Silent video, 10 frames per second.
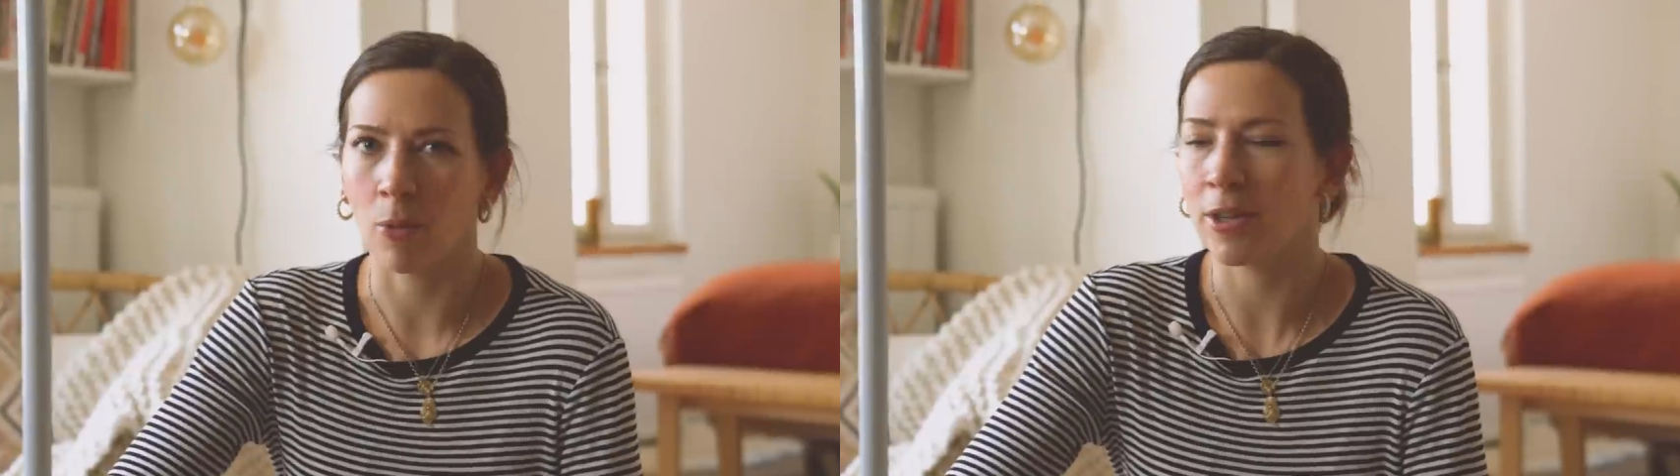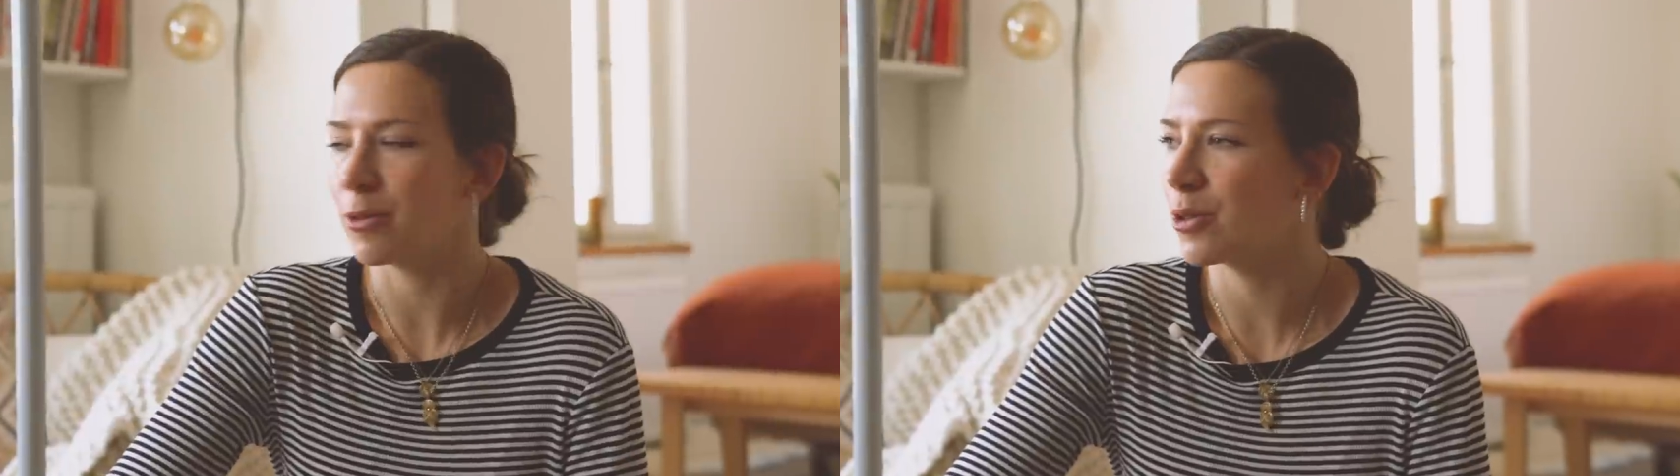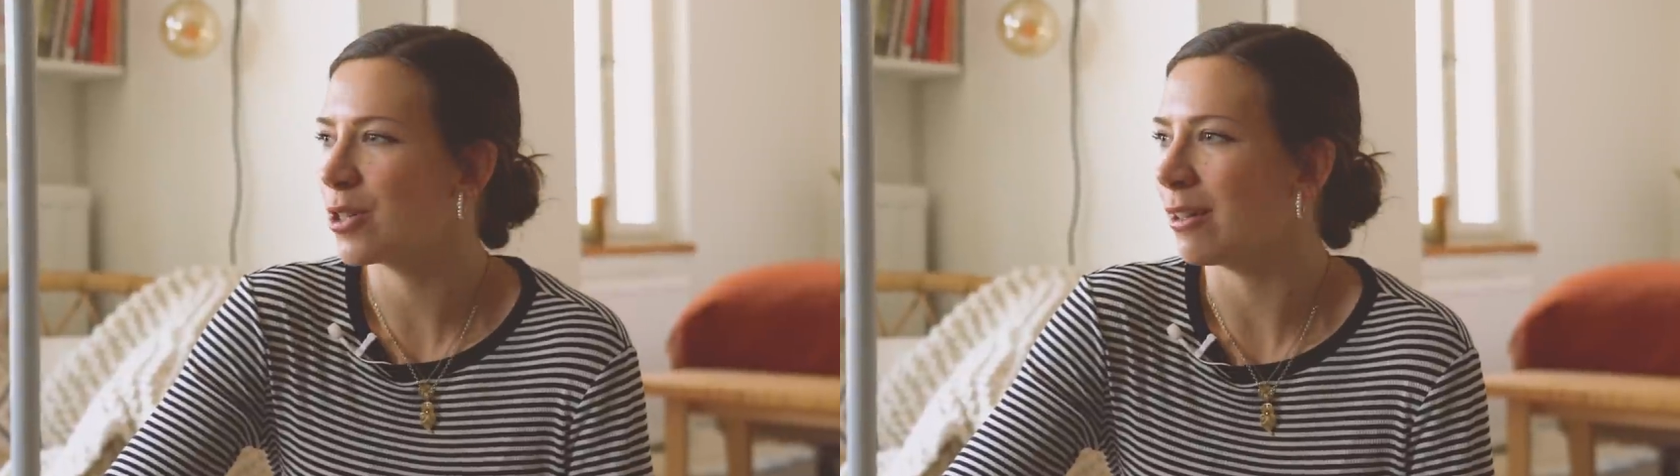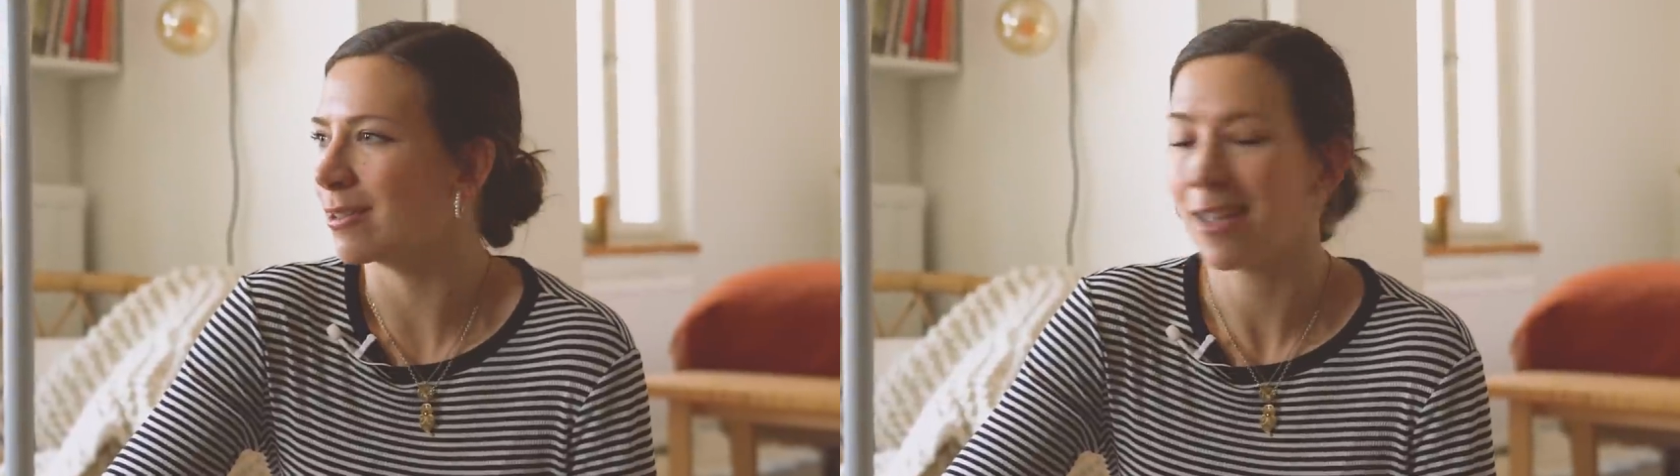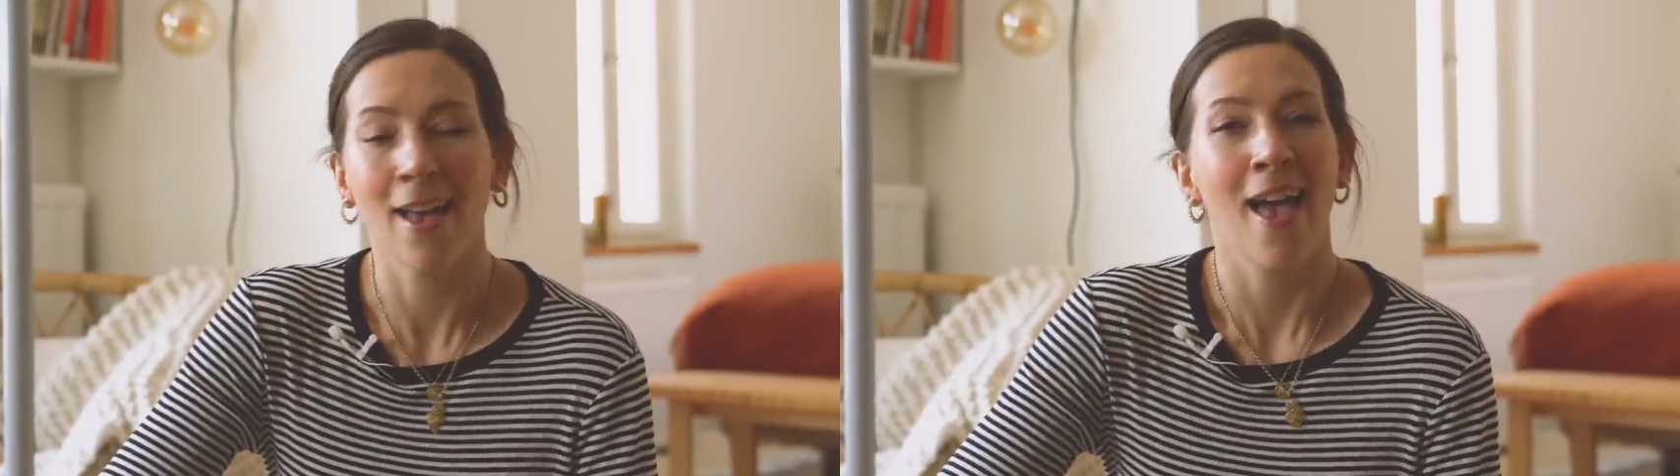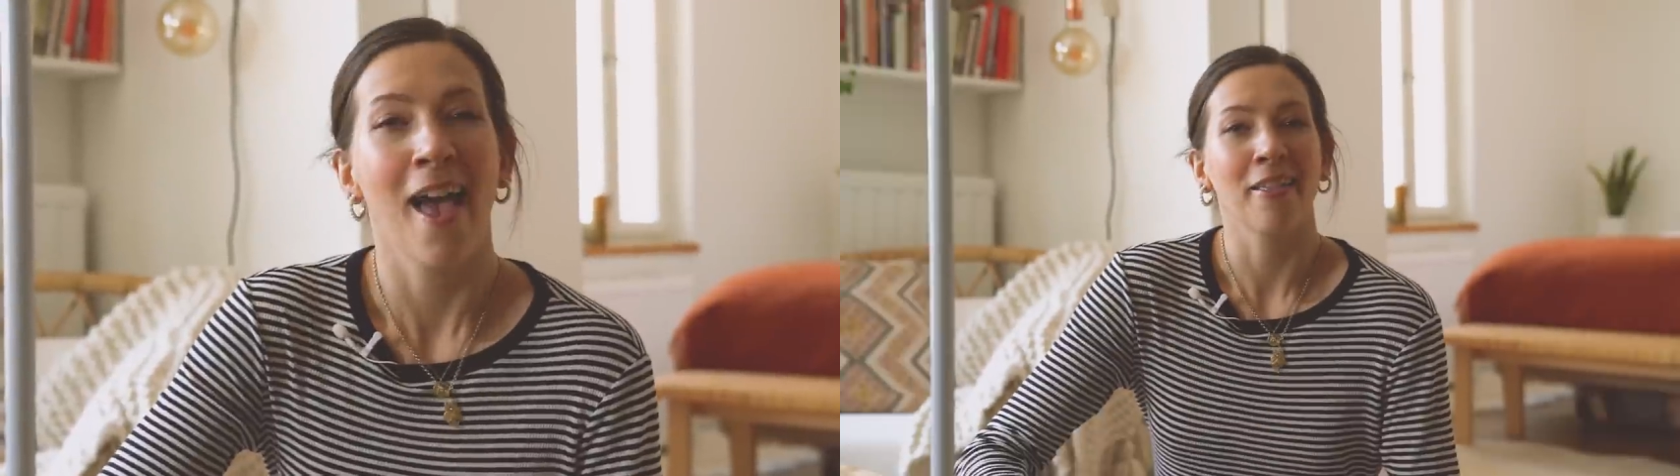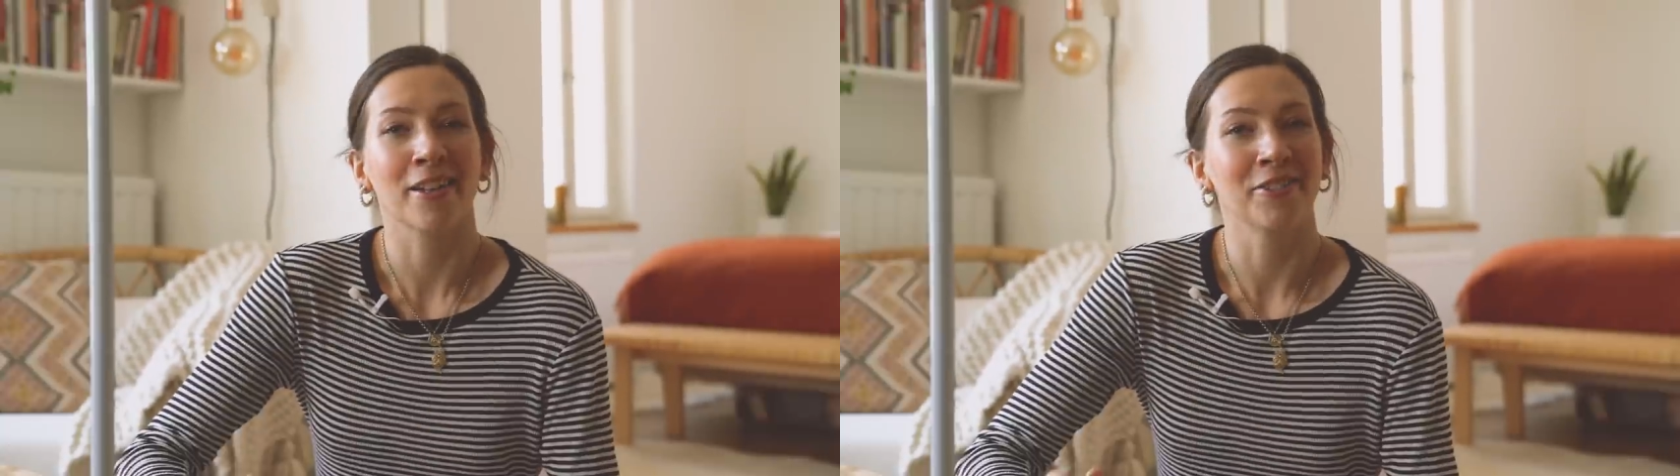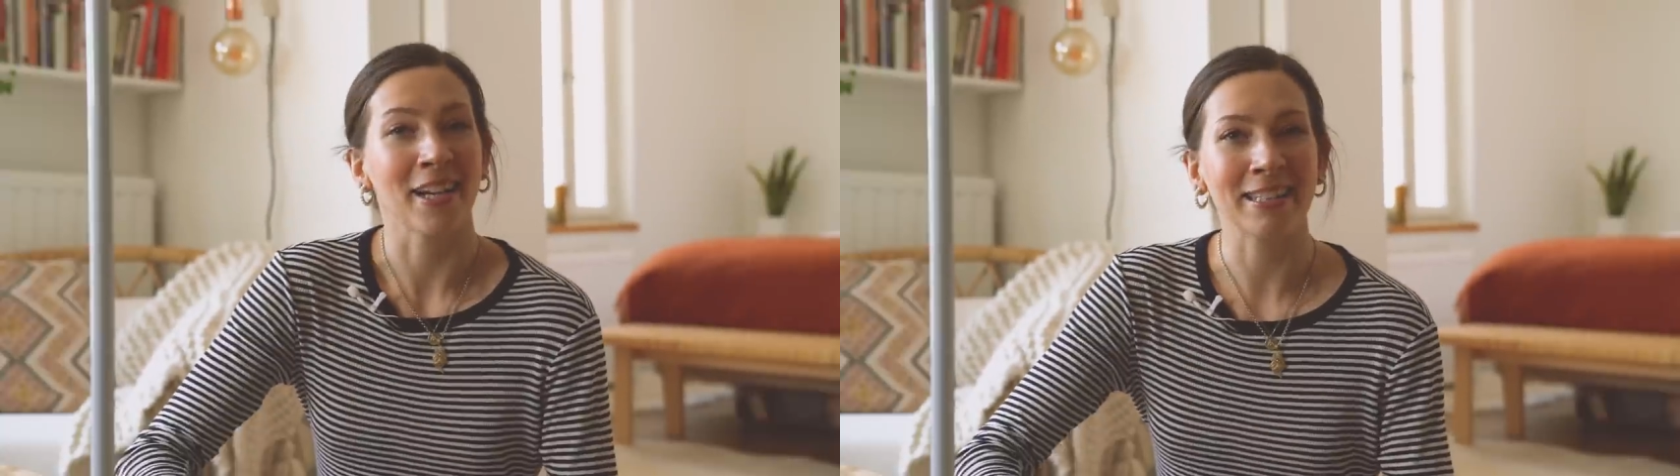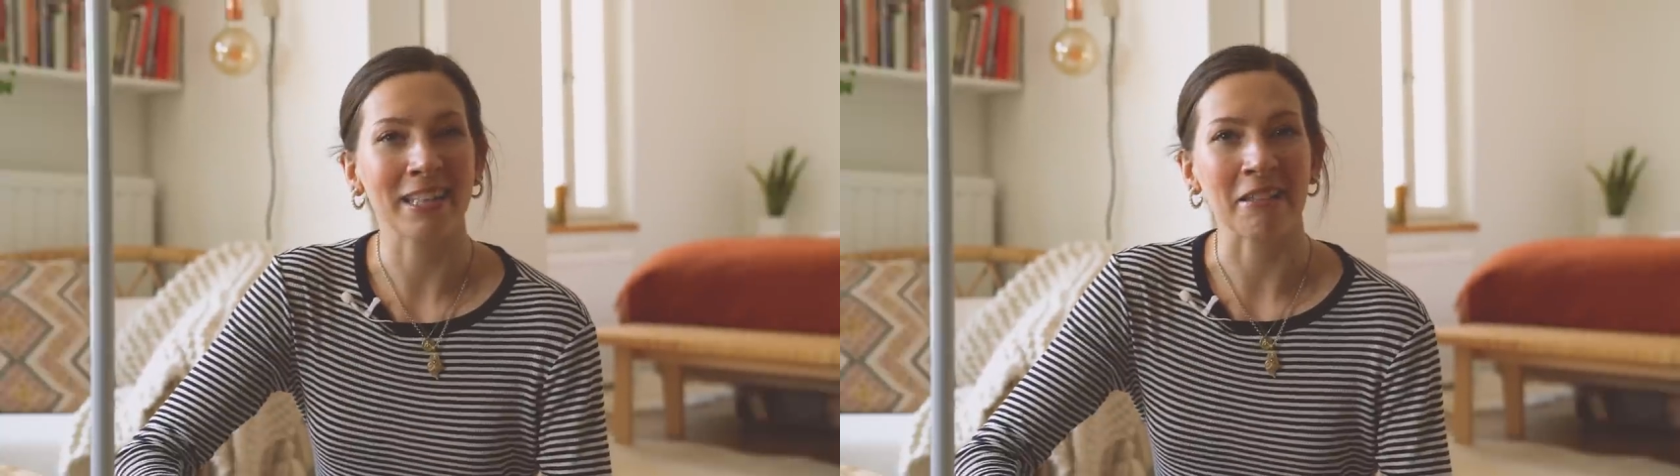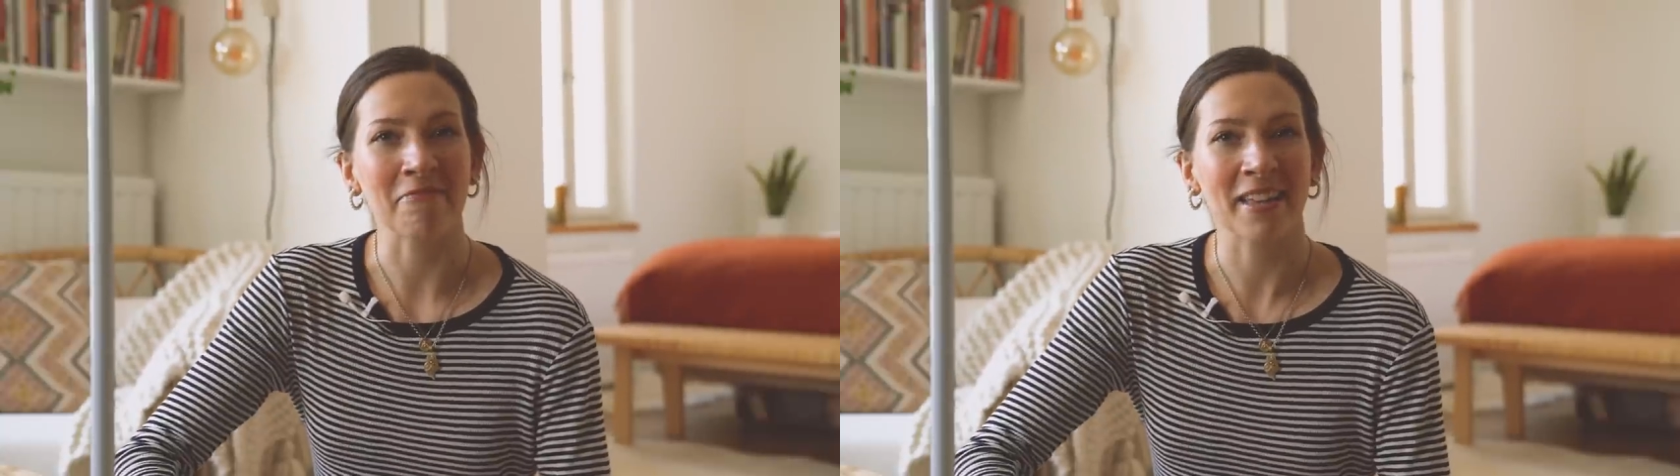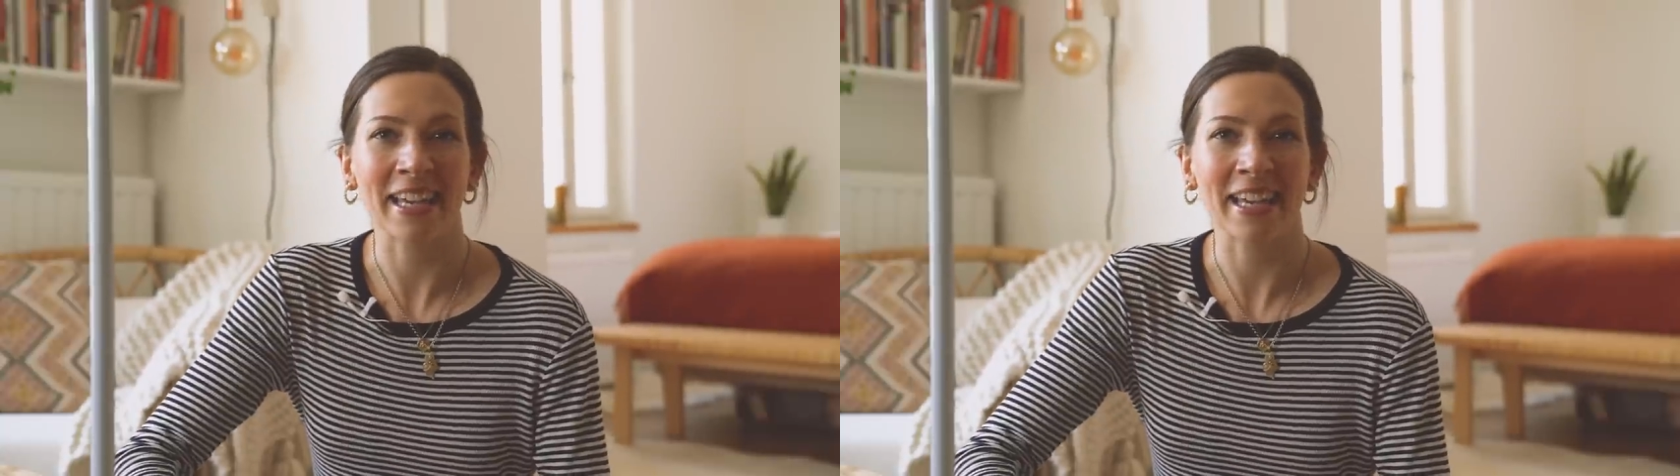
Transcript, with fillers: Why don't you tell us? Today's theme